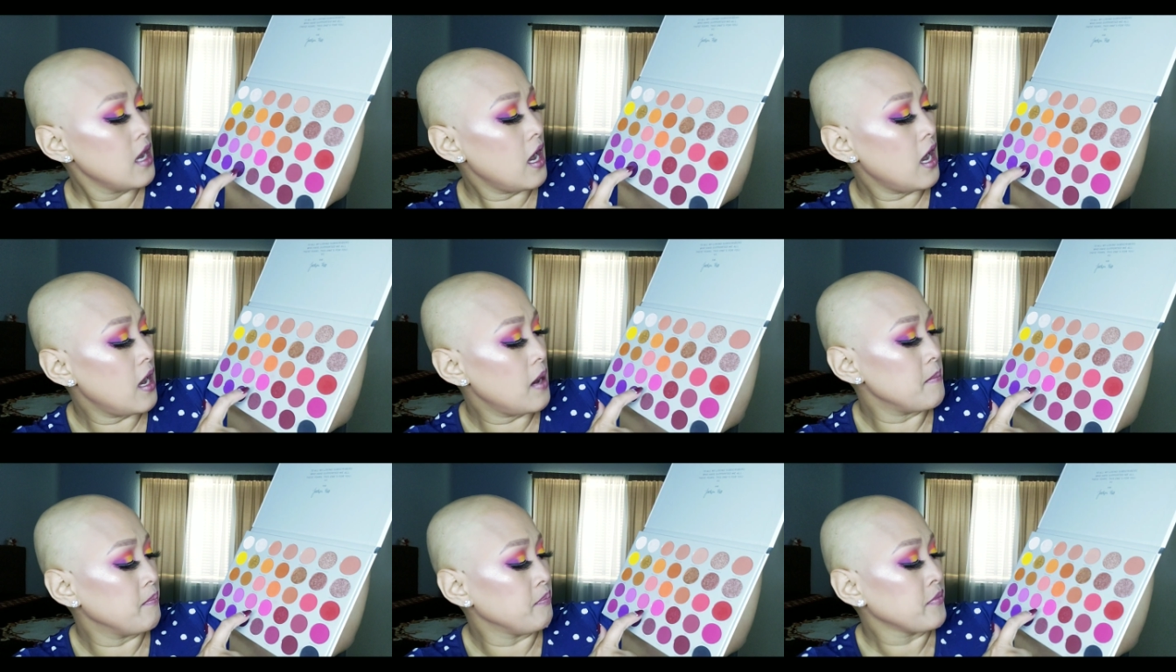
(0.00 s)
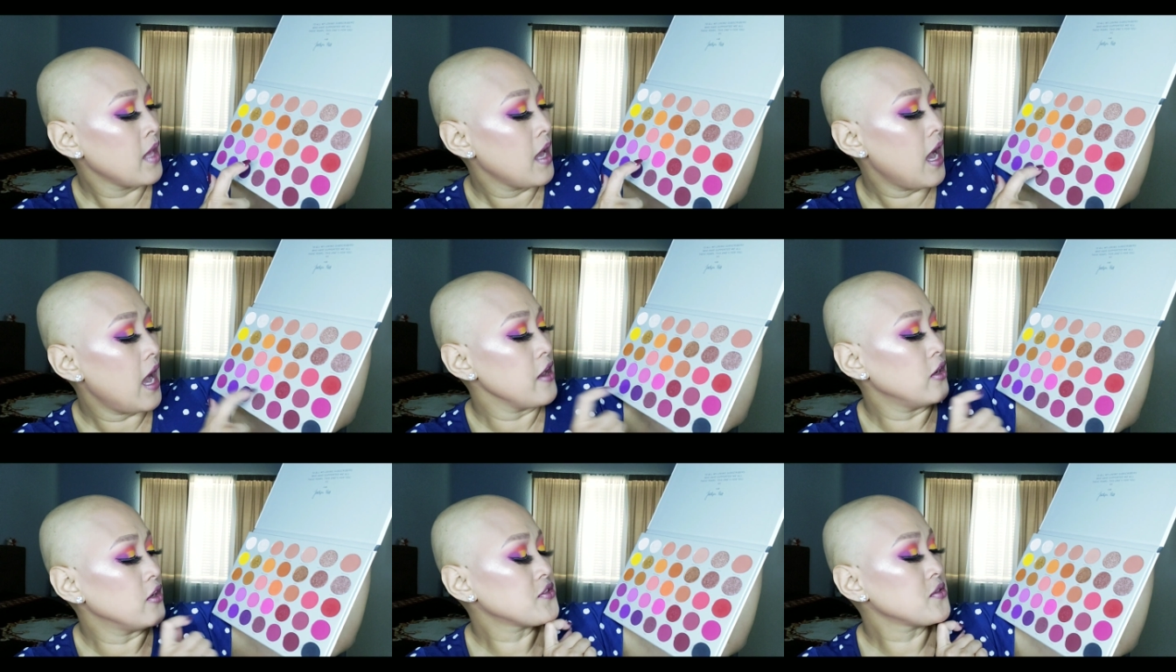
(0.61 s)
Um,
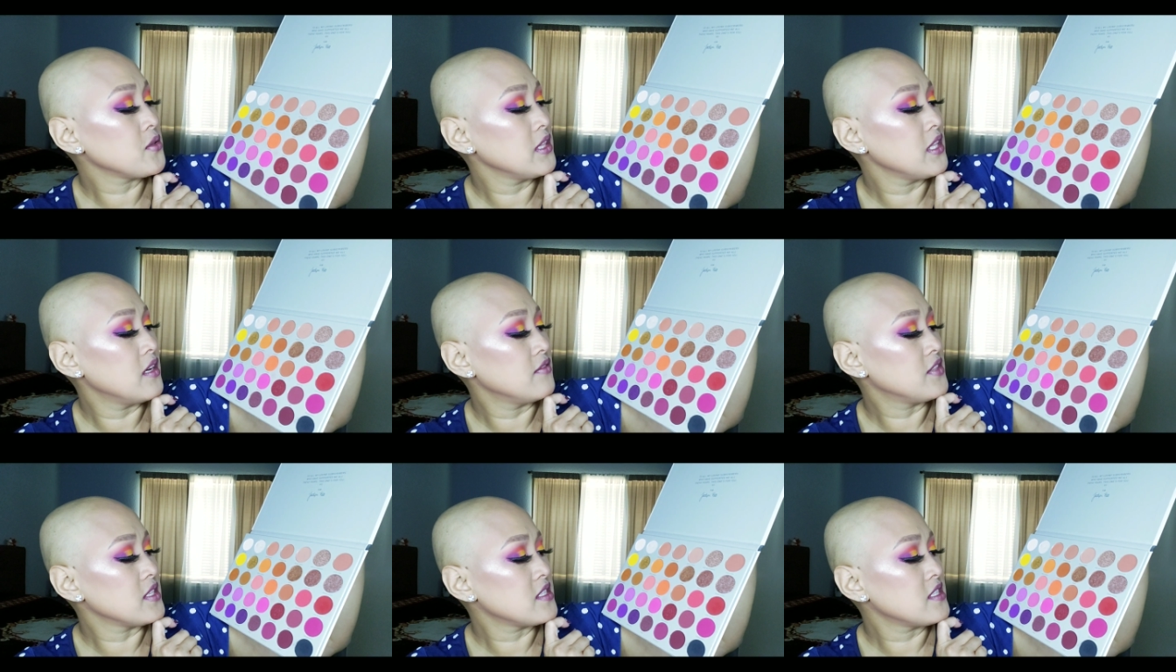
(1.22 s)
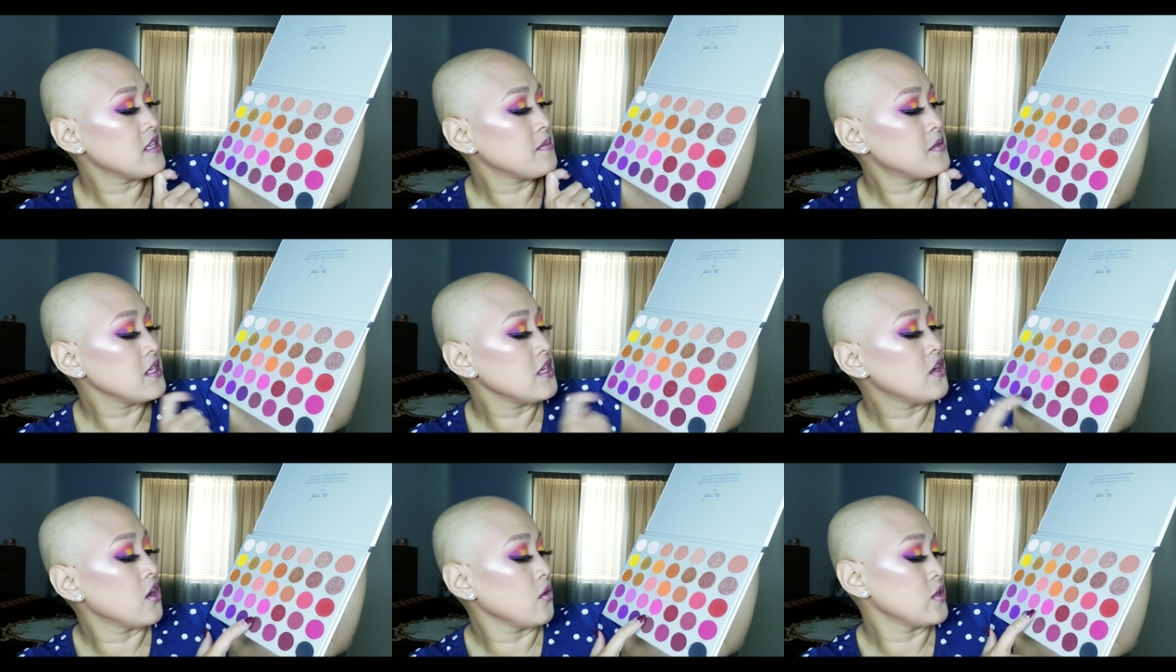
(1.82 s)
I also love the
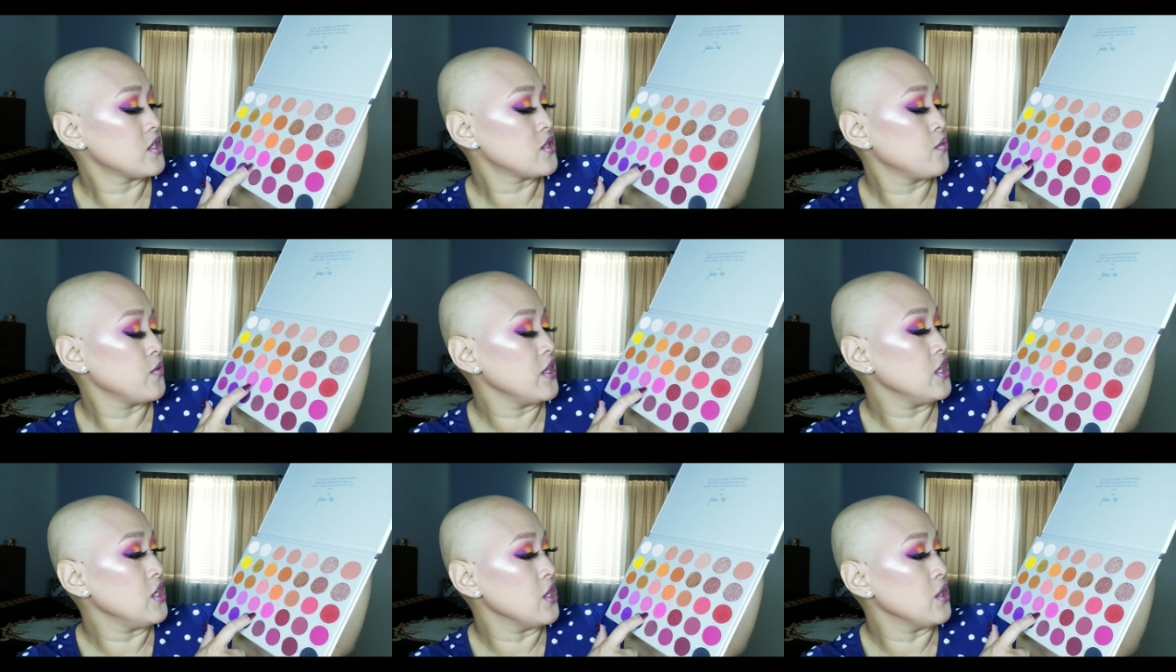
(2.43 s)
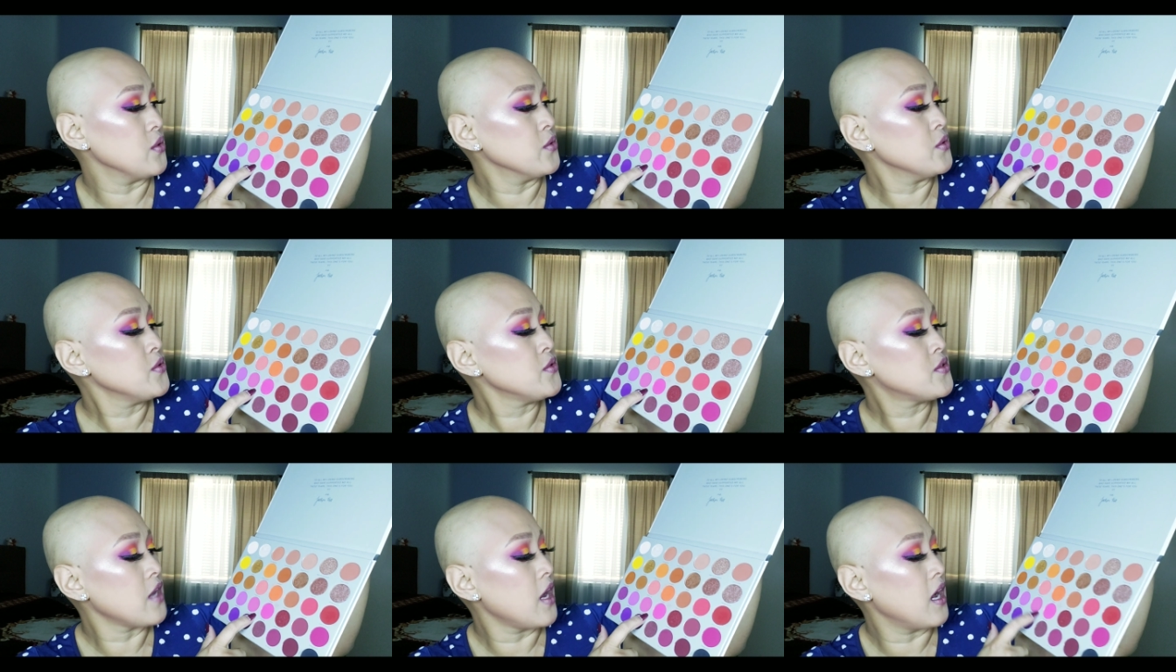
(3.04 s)
Tipsy Girl, which we
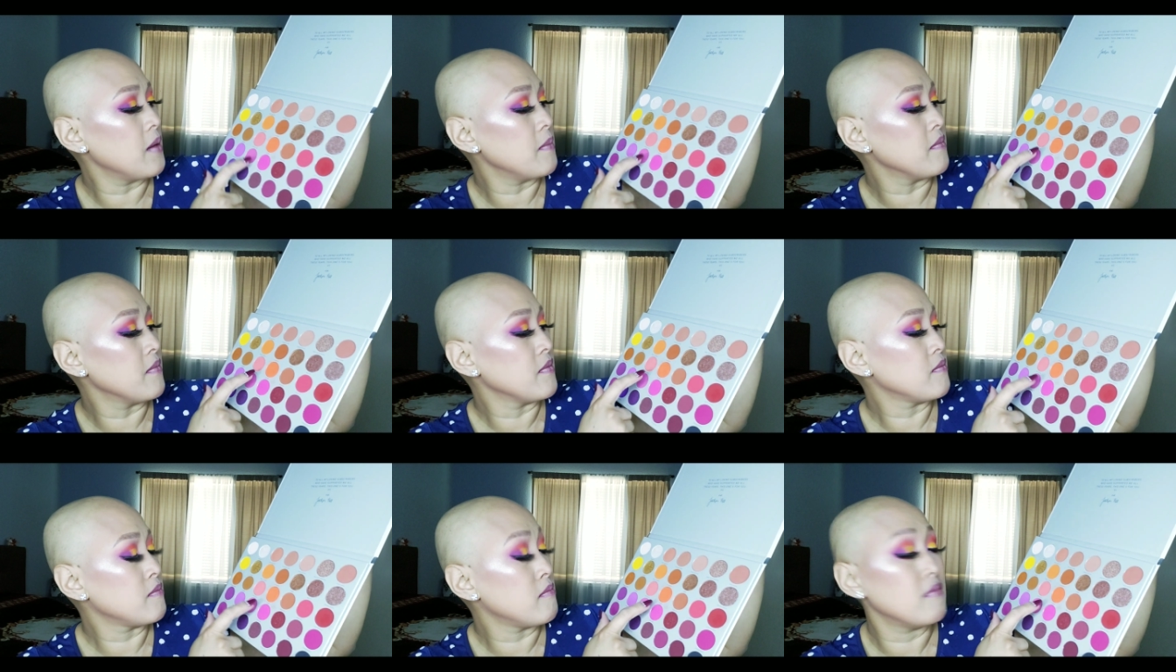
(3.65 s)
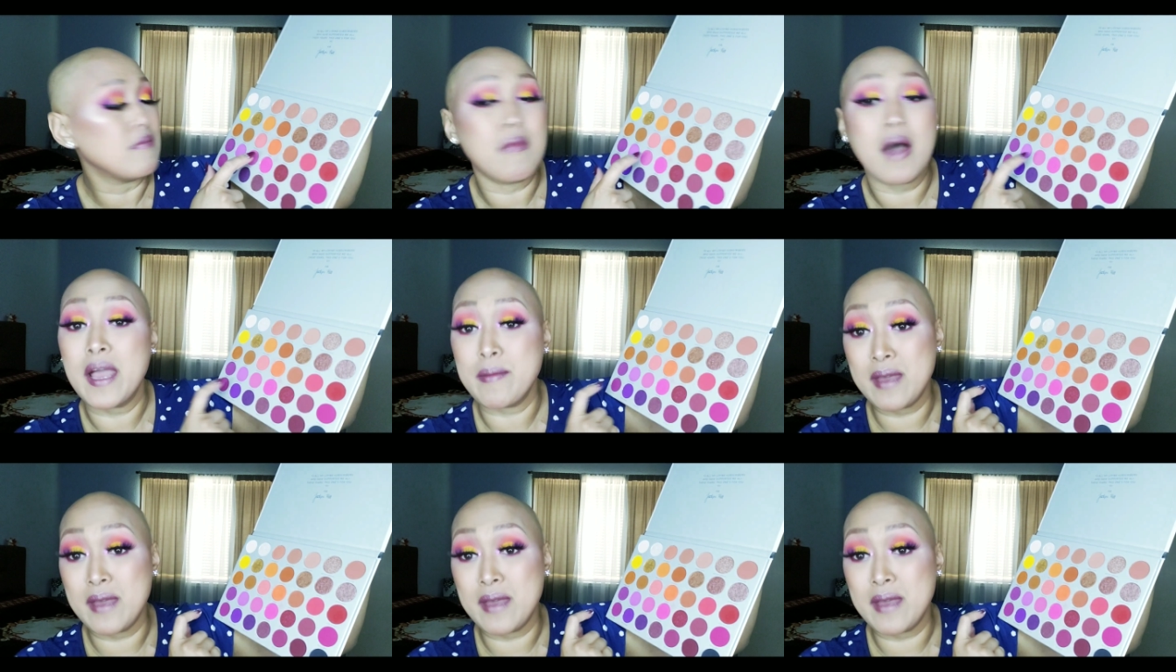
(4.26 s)
use, um, my